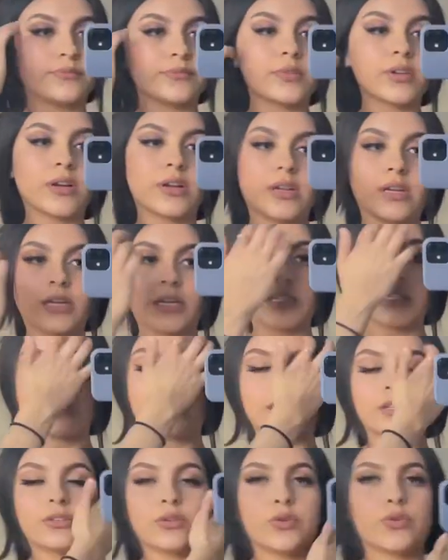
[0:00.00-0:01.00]
All right, guys,
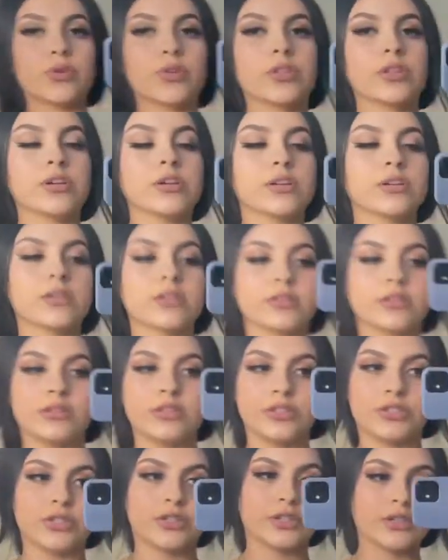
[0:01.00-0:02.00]
ignore the
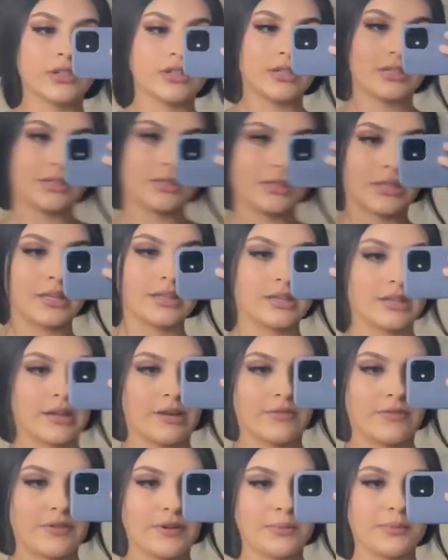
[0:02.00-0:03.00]
shirt and like the
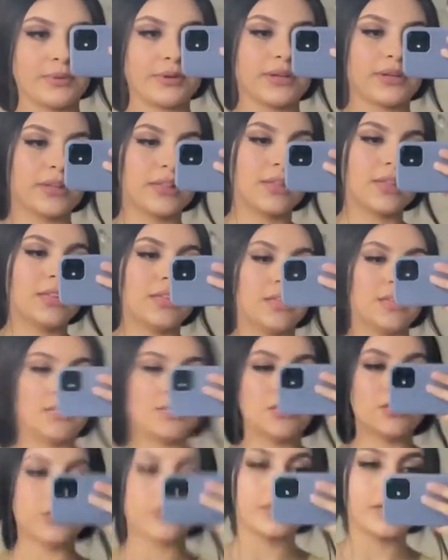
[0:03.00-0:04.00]
outfit, but
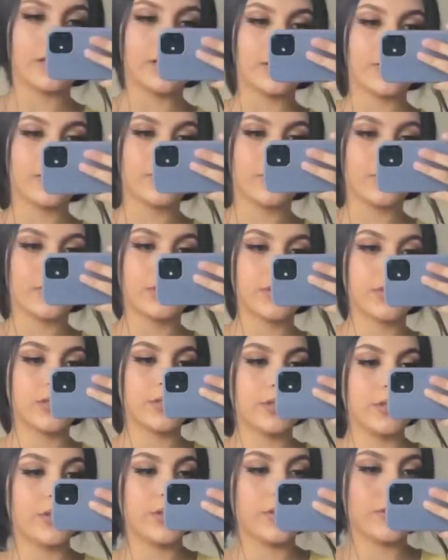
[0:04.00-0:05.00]
just look at the shorts.
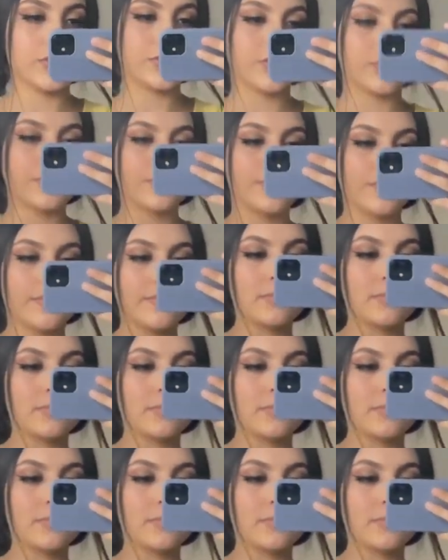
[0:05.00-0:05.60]
These are the shorts from